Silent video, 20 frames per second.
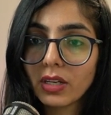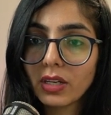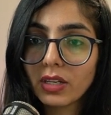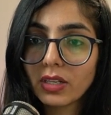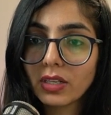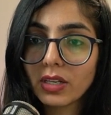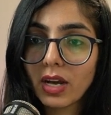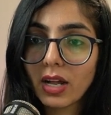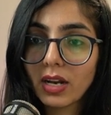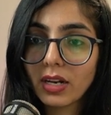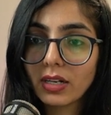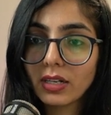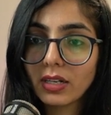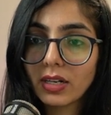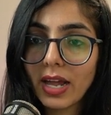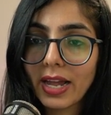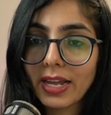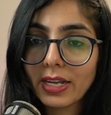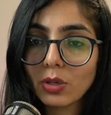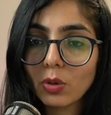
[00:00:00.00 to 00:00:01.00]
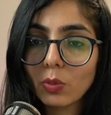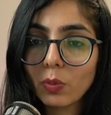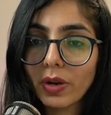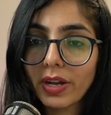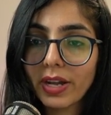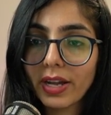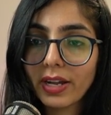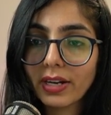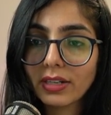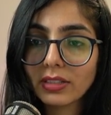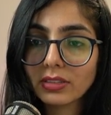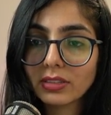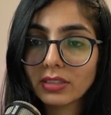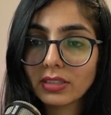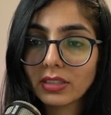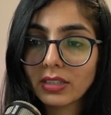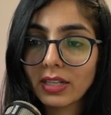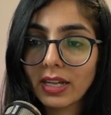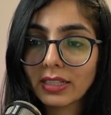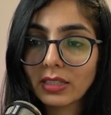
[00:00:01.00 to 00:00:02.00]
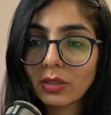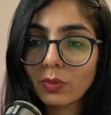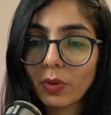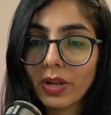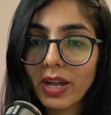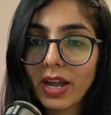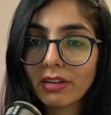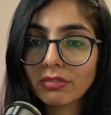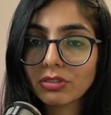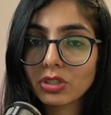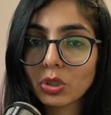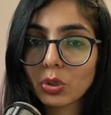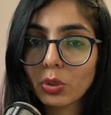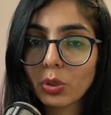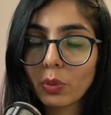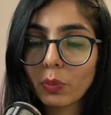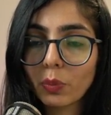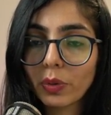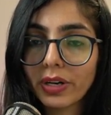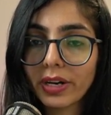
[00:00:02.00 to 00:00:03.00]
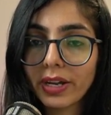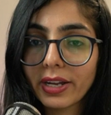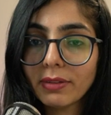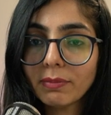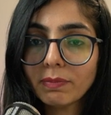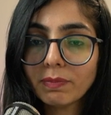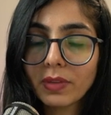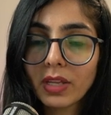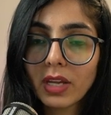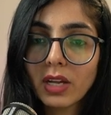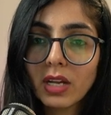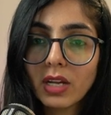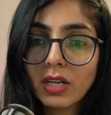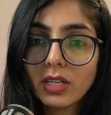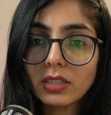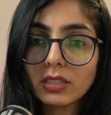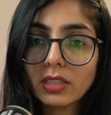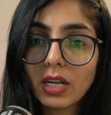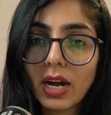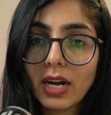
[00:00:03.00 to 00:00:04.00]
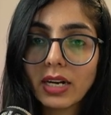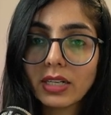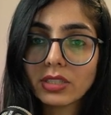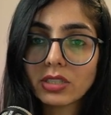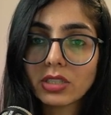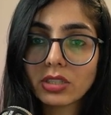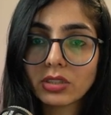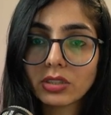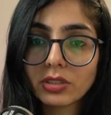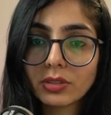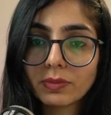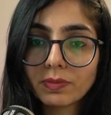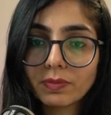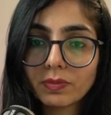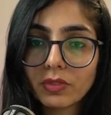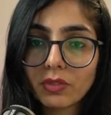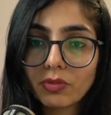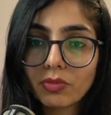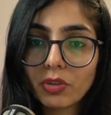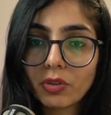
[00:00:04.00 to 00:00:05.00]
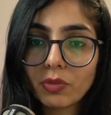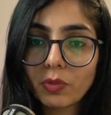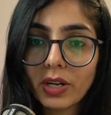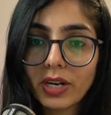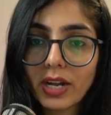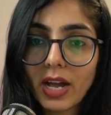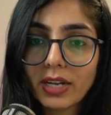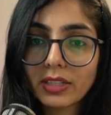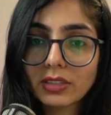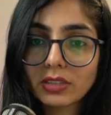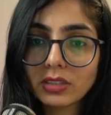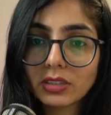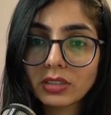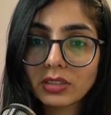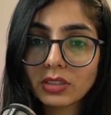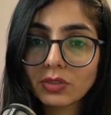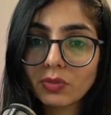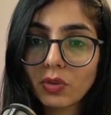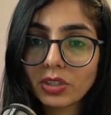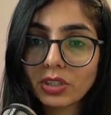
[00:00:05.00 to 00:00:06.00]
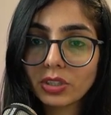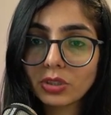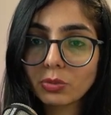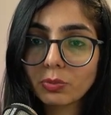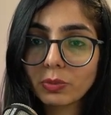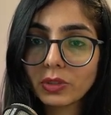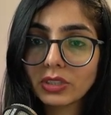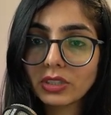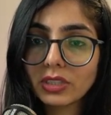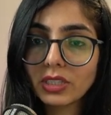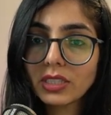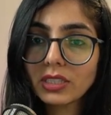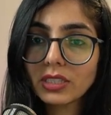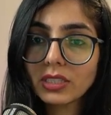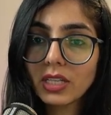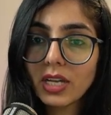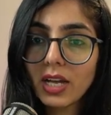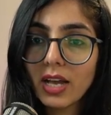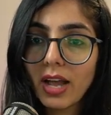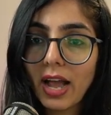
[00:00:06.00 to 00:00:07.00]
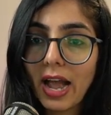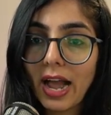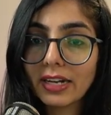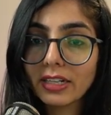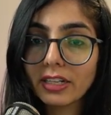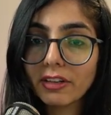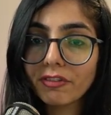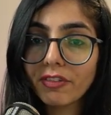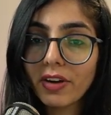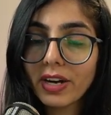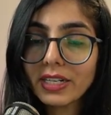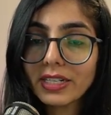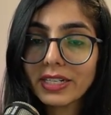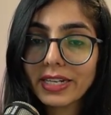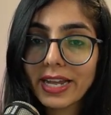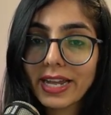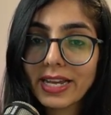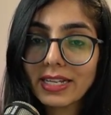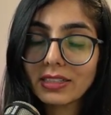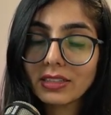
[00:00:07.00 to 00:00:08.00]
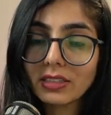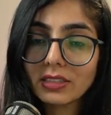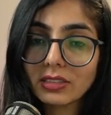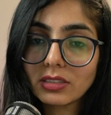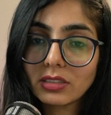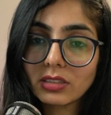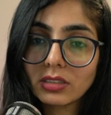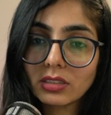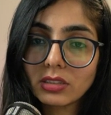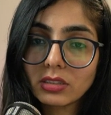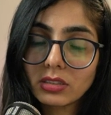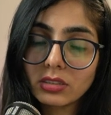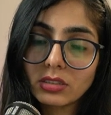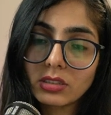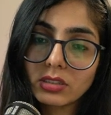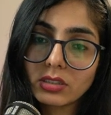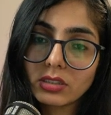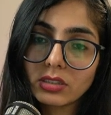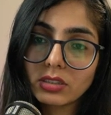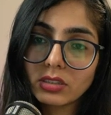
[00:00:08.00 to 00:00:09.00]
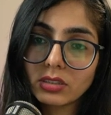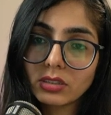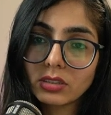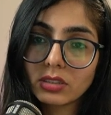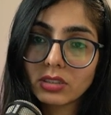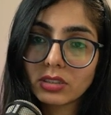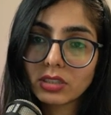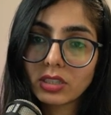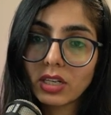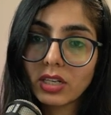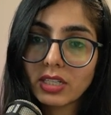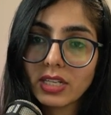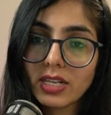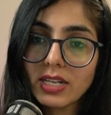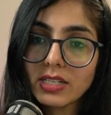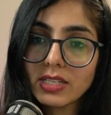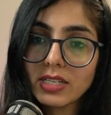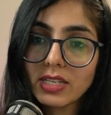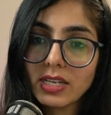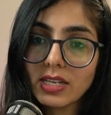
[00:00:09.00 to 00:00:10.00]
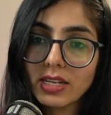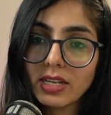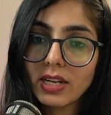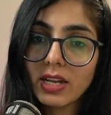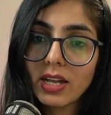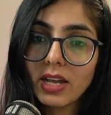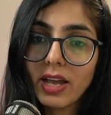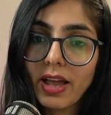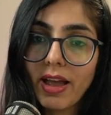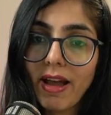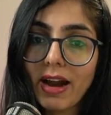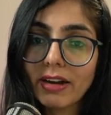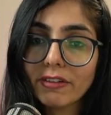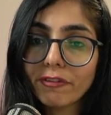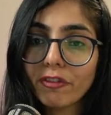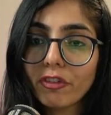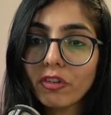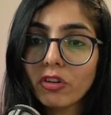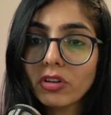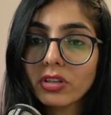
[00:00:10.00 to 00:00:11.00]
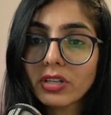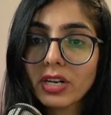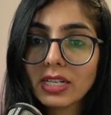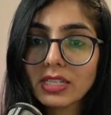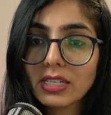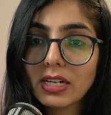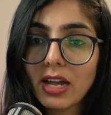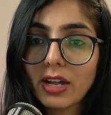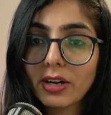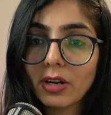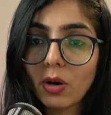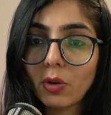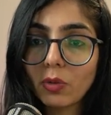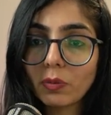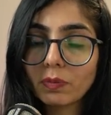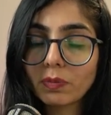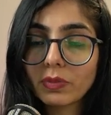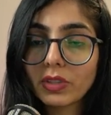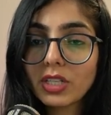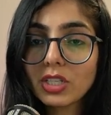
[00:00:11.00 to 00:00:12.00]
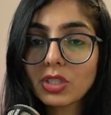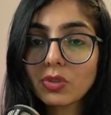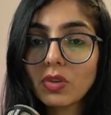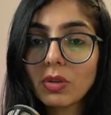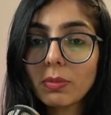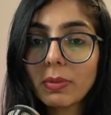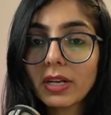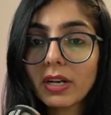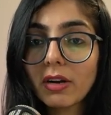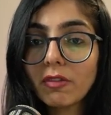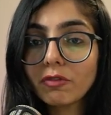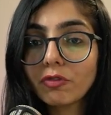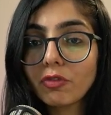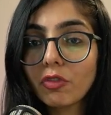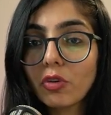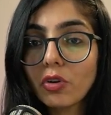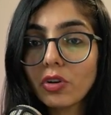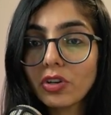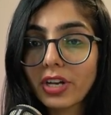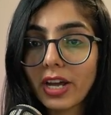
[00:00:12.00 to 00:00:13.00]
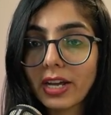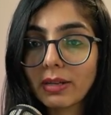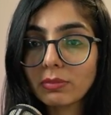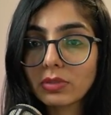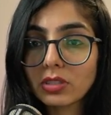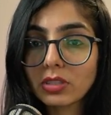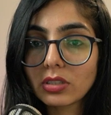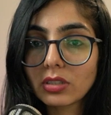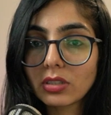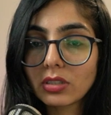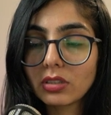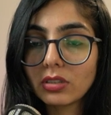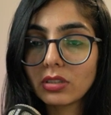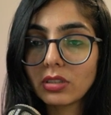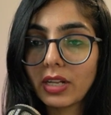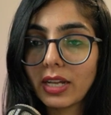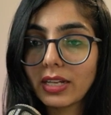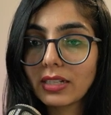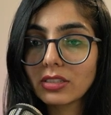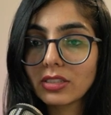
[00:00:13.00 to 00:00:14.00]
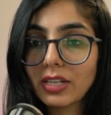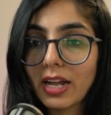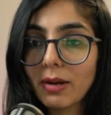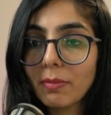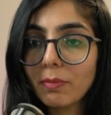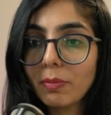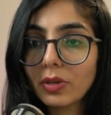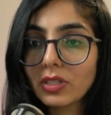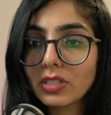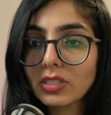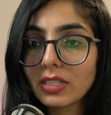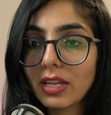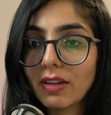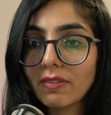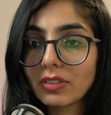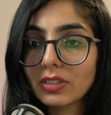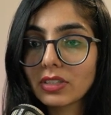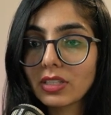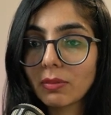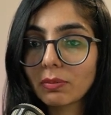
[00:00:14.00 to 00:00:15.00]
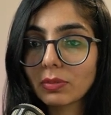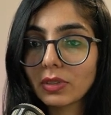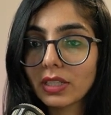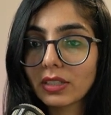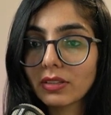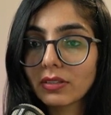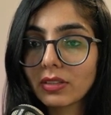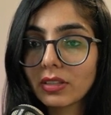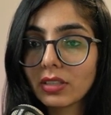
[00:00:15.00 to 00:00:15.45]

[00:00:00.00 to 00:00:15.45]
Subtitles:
Yeah, like over here, like the way I've showed over here, that for this 42.6, and if I take this 13C at 4 Tesla now, it will become 4 times, like 10.7 something,